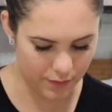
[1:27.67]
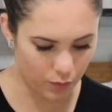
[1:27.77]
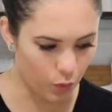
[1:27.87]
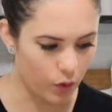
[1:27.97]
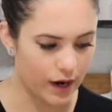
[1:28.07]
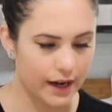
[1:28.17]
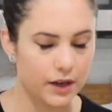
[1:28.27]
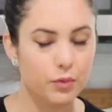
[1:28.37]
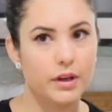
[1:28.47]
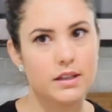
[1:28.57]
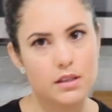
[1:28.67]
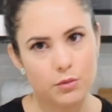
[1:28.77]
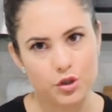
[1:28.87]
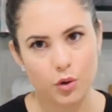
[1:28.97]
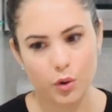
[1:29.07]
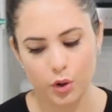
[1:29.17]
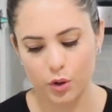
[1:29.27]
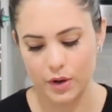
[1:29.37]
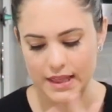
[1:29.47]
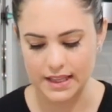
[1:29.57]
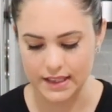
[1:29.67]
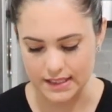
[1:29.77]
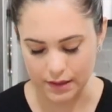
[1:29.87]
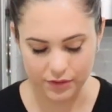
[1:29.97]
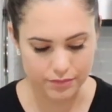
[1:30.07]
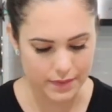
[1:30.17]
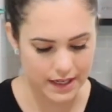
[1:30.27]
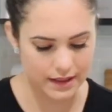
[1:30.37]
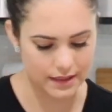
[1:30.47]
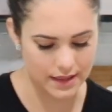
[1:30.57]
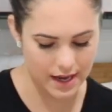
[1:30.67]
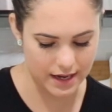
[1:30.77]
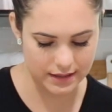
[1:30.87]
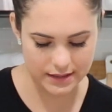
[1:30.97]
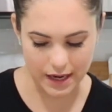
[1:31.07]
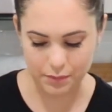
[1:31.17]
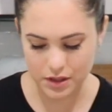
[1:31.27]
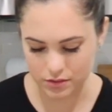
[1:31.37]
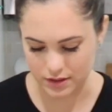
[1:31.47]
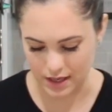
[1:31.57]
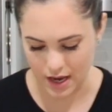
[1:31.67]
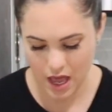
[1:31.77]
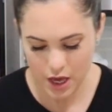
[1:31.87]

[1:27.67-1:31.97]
why we need so much oil and then the type of meat that I'm using.